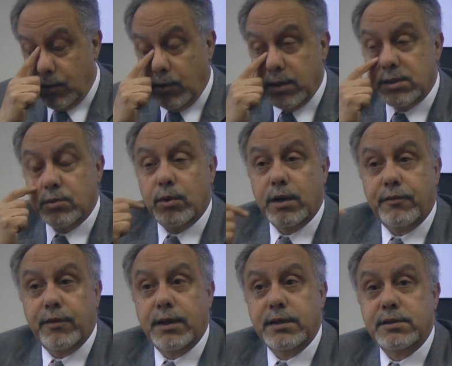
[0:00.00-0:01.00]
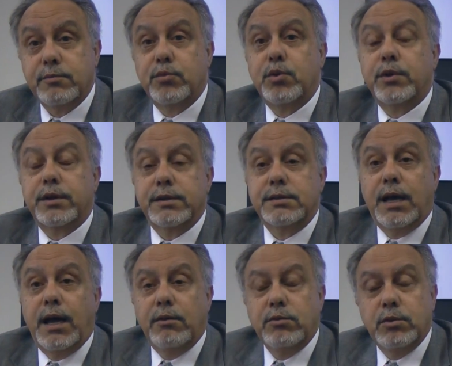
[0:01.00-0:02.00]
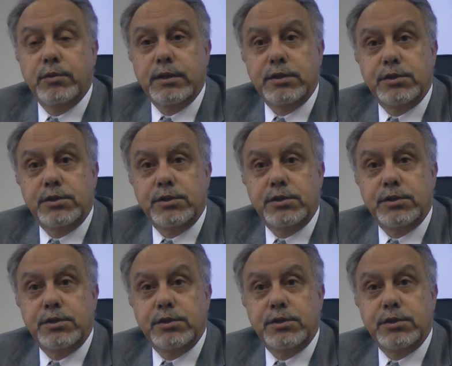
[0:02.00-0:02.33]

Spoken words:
Once the water flood is in progress, how do we